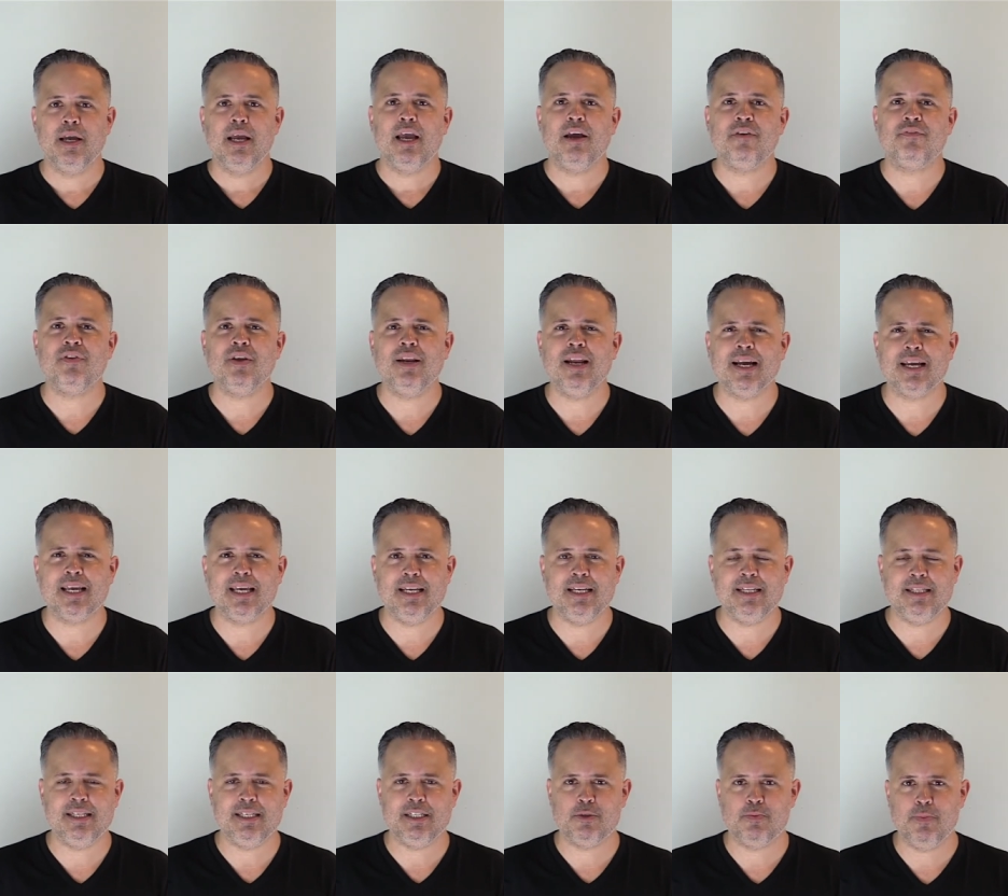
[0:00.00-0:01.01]
If you're not
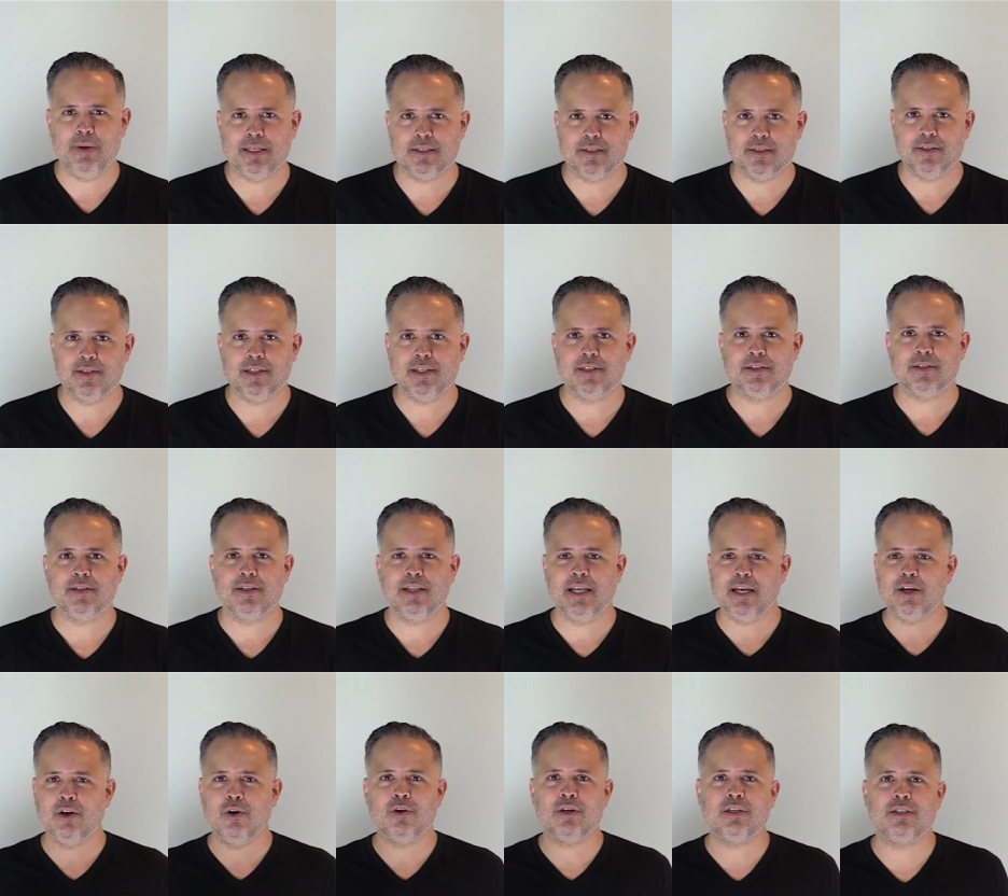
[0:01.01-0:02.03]
getting these messages,
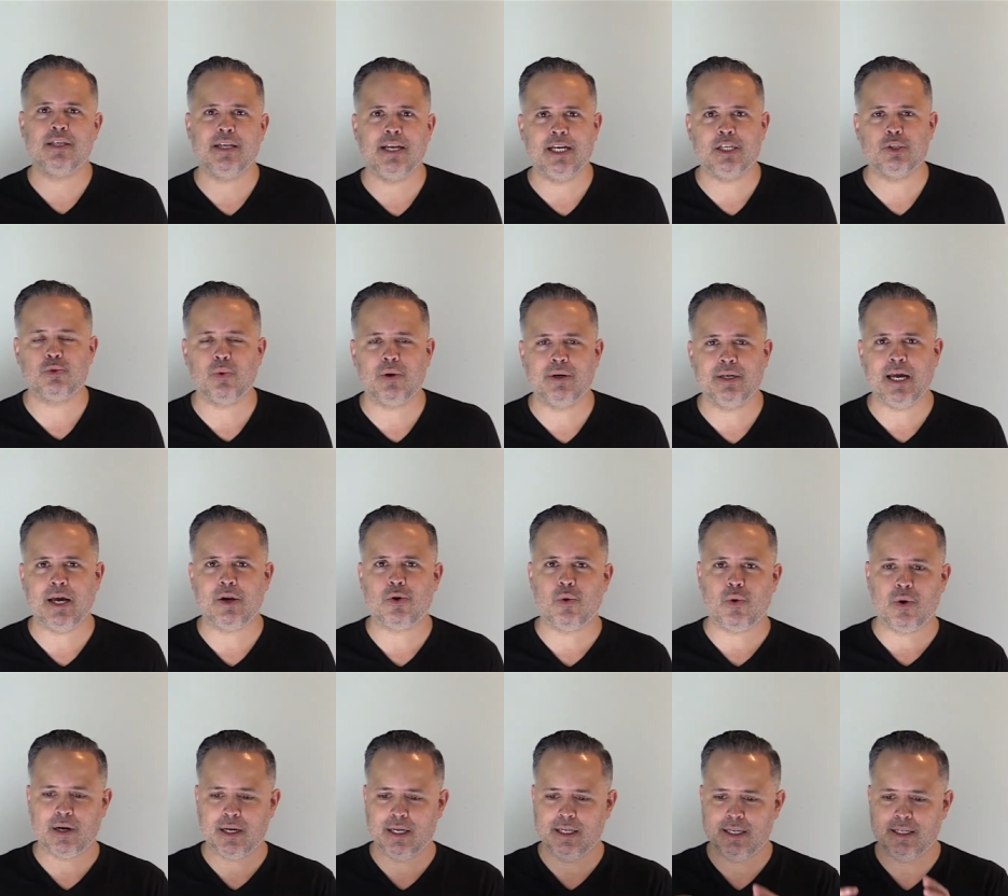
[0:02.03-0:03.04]
then go to
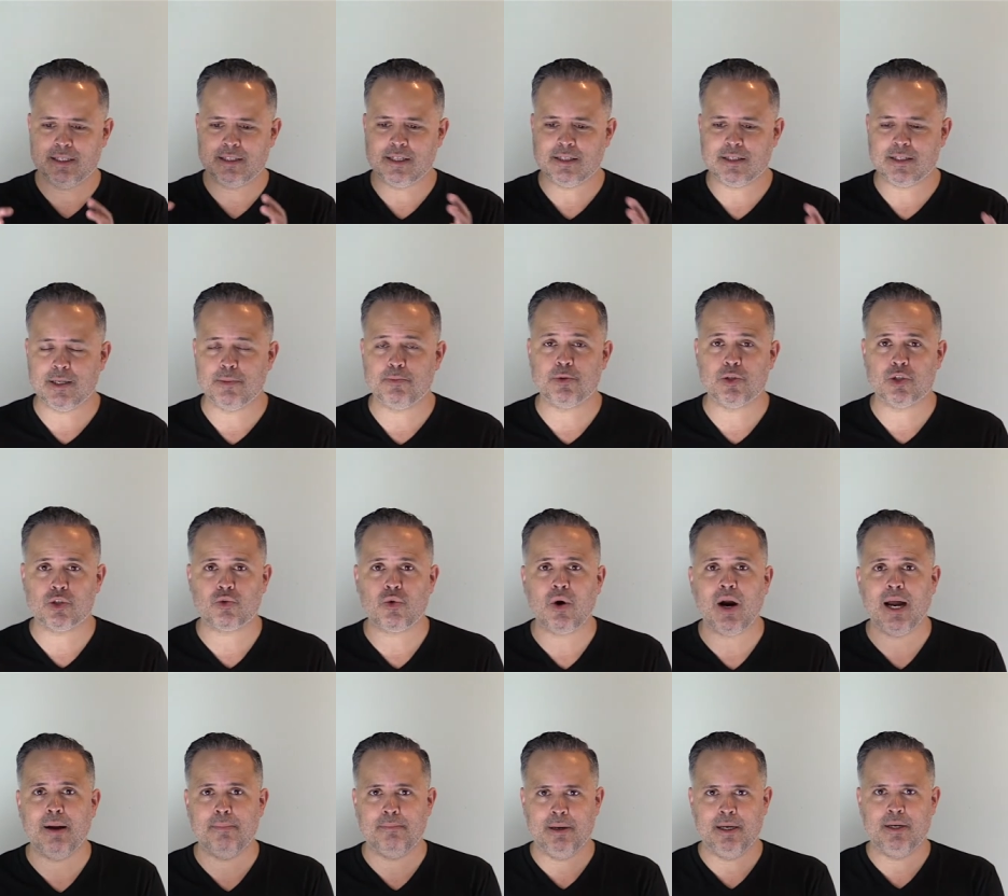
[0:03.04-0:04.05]
todaysword.org, and there's a
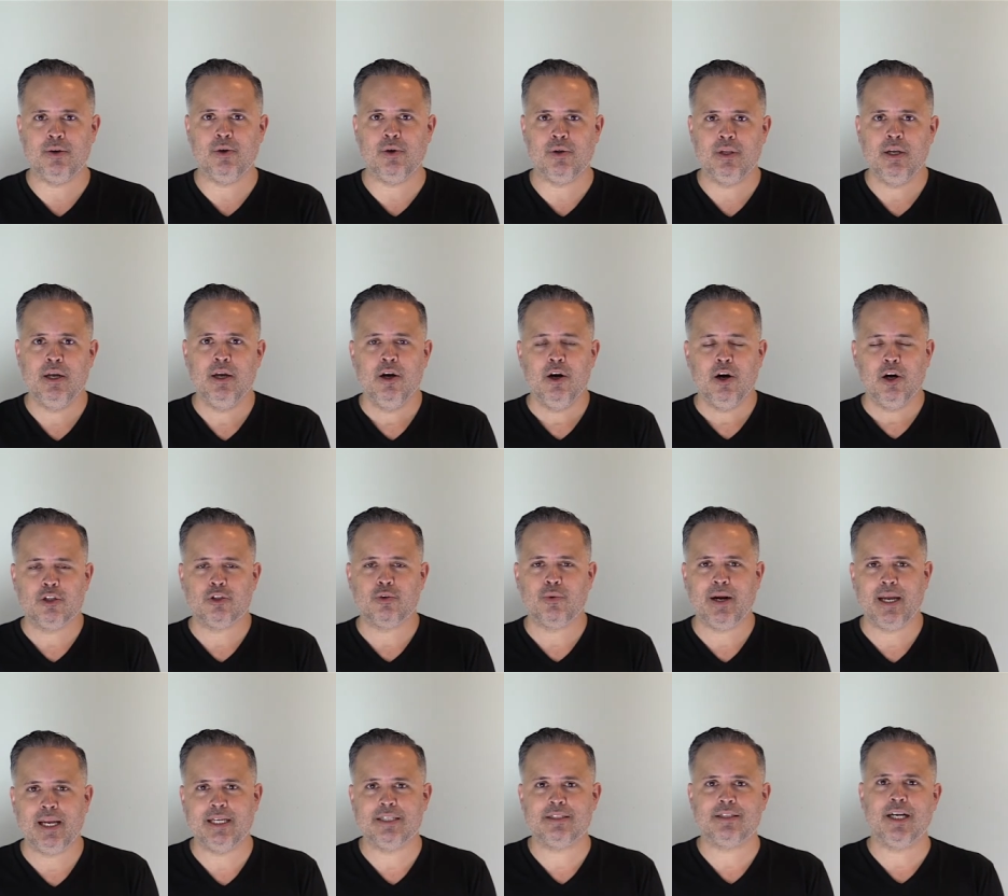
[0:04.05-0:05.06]
subscribe button on the
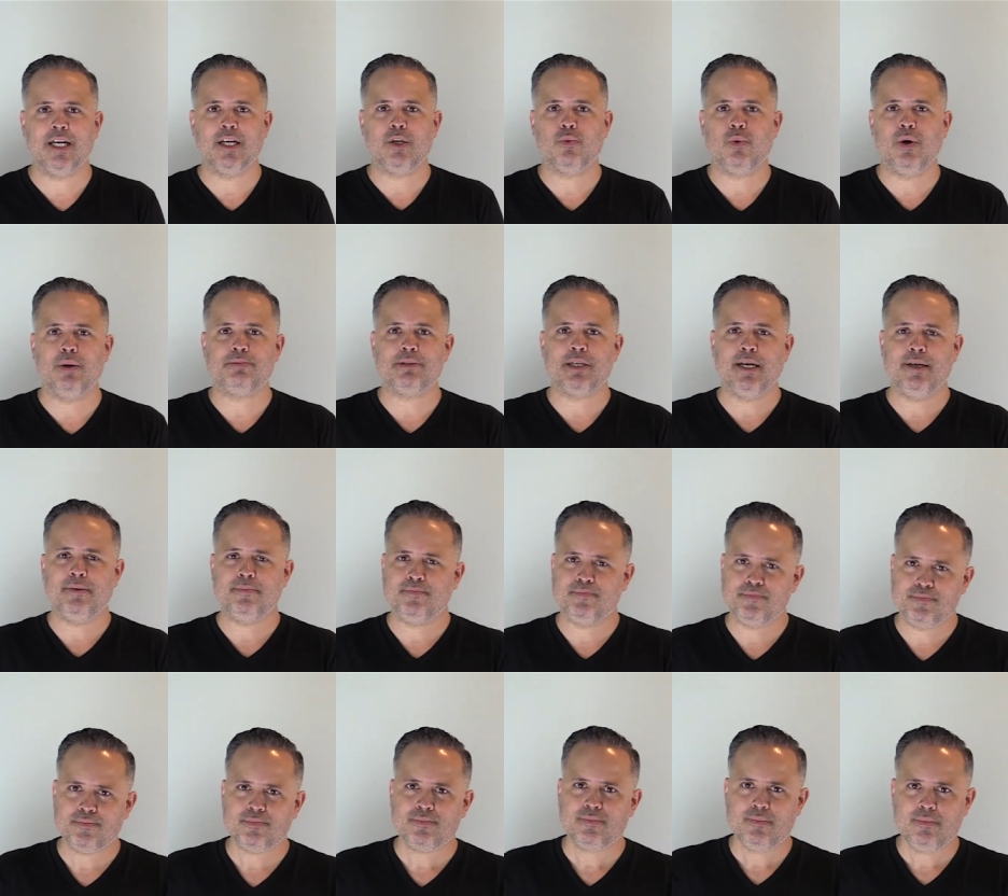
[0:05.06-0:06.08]
right-hand side of the website.
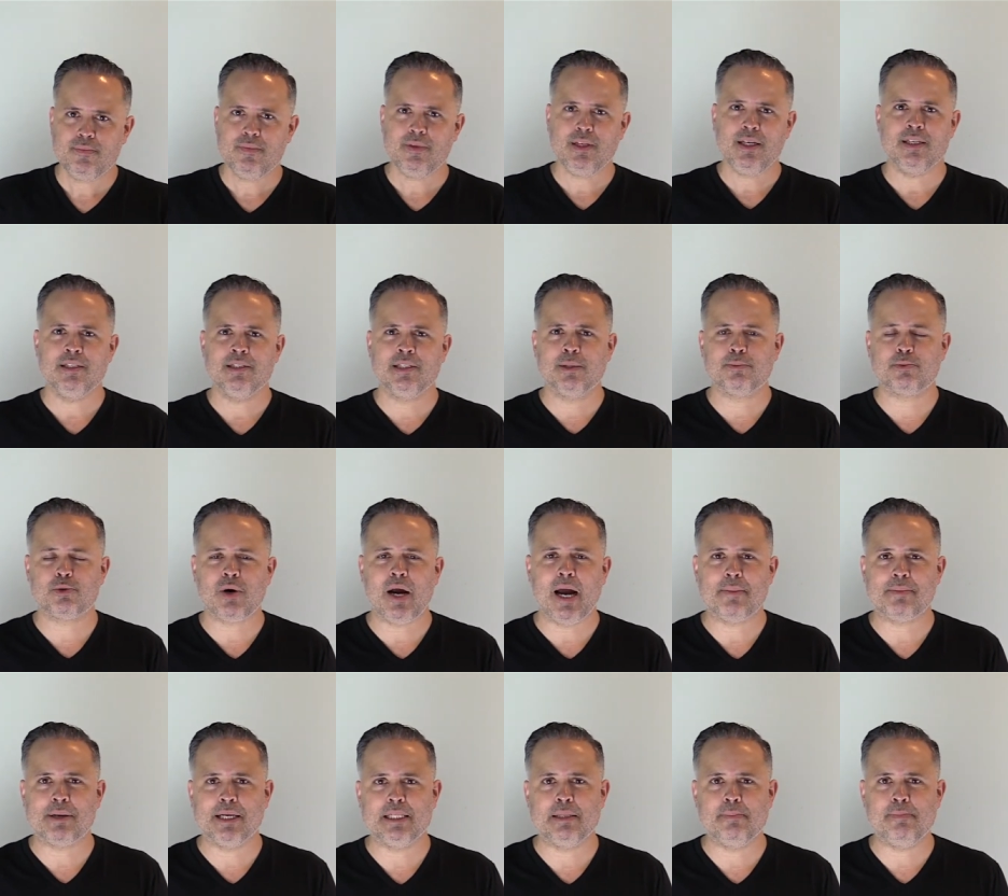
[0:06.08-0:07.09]

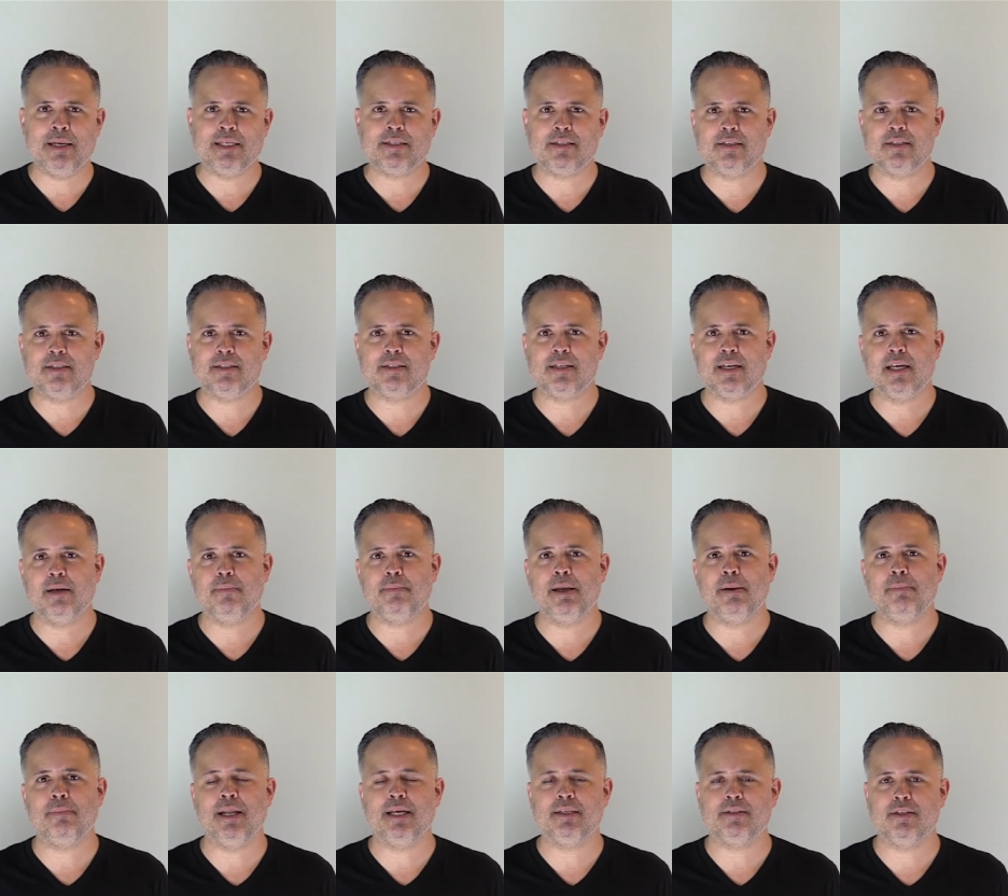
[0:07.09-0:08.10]
Subscribe, get the messages. They're going to be a
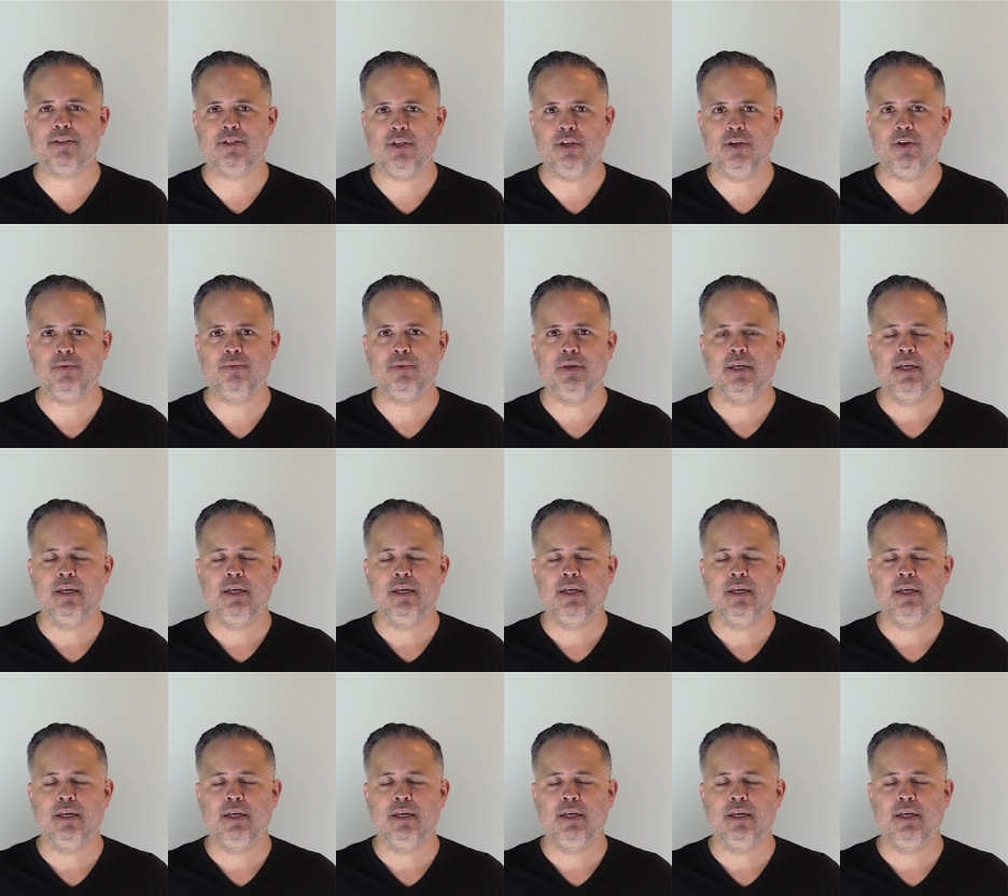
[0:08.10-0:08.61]
blessing to you.